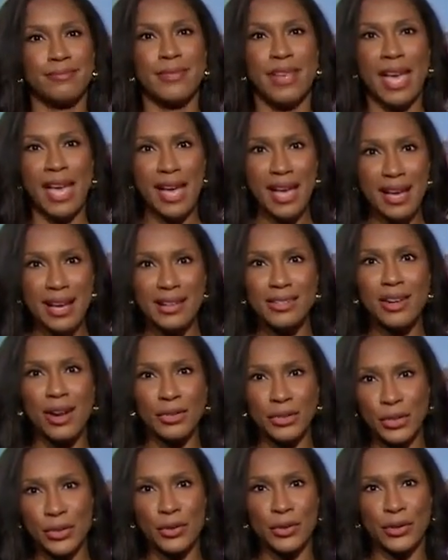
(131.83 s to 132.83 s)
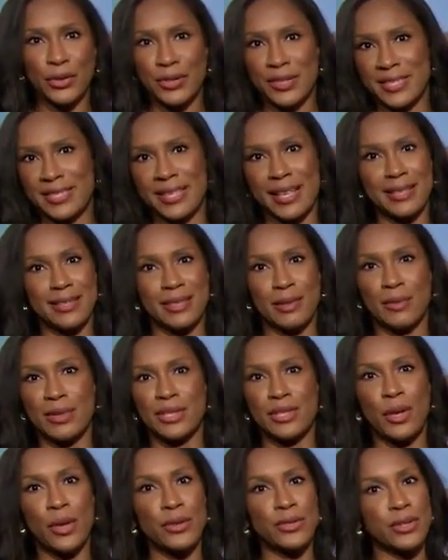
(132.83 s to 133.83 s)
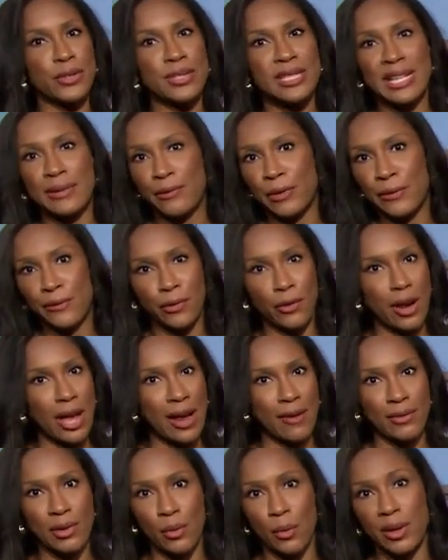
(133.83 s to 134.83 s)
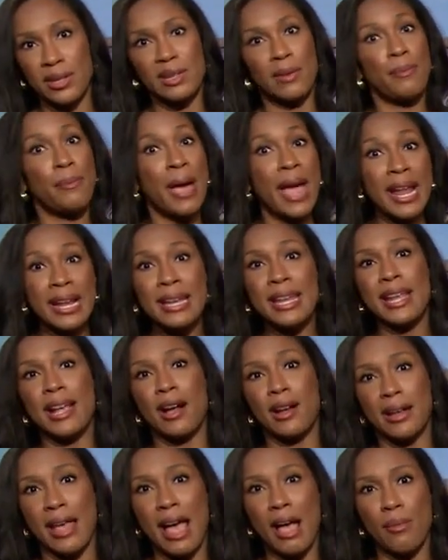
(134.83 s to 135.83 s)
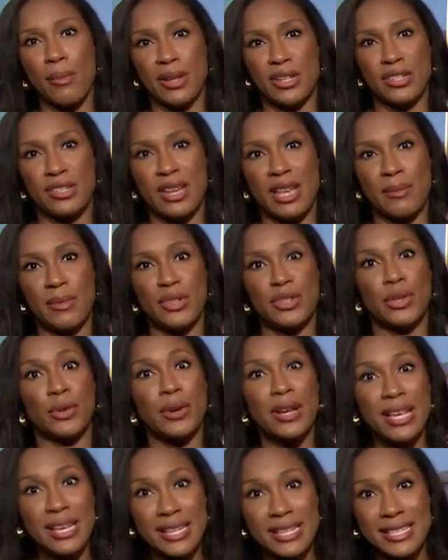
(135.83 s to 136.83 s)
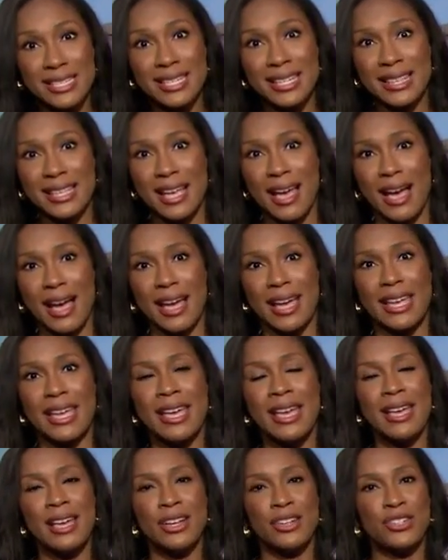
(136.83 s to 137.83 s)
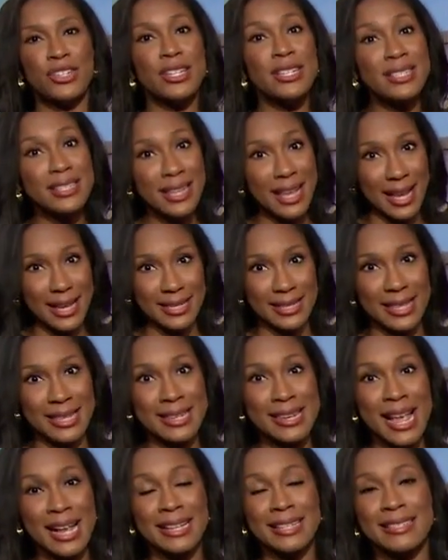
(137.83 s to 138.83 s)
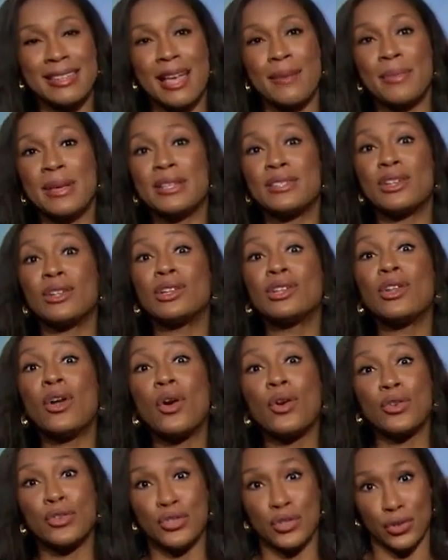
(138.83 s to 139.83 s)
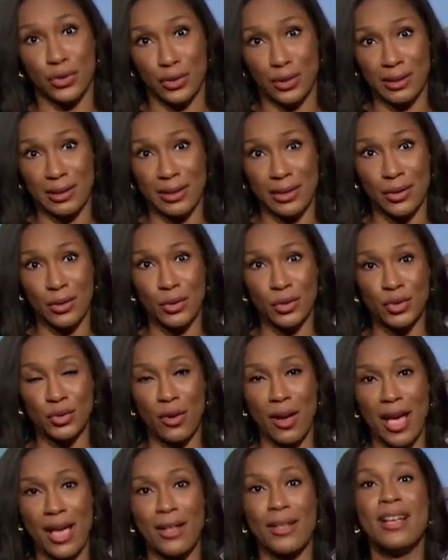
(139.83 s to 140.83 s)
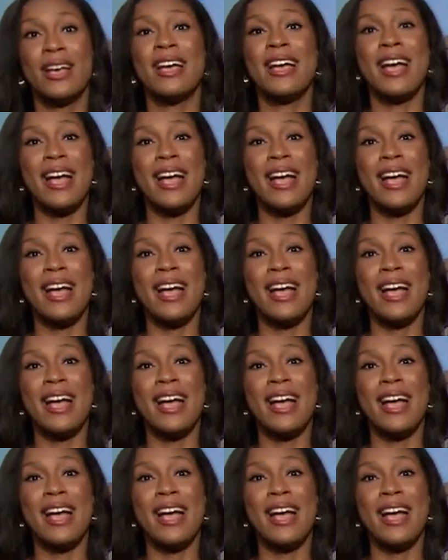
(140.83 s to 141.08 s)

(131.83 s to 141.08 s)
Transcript: Yeah, Dr. Jurkunas says the results are different for everyone depending on how much damage there is to the eye. She says the next step is a larger clinical trial.